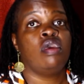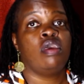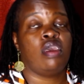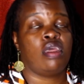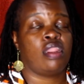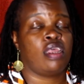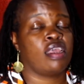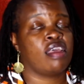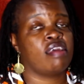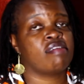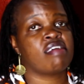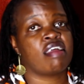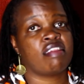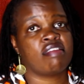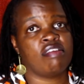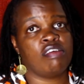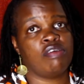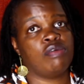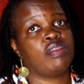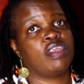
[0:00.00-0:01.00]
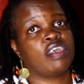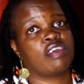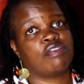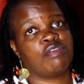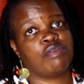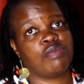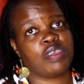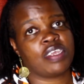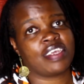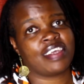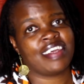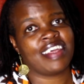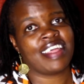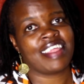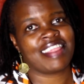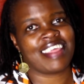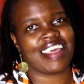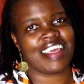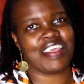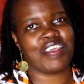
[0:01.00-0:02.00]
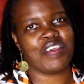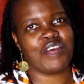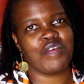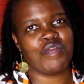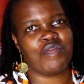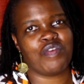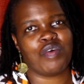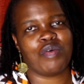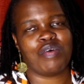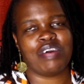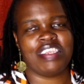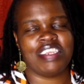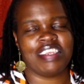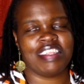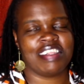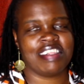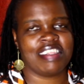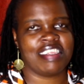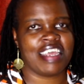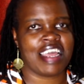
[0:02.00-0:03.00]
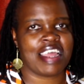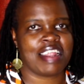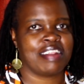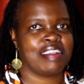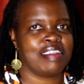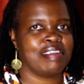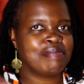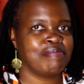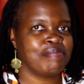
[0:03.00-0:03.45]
and I guess I'll see you next week. Thank you for watching till the end.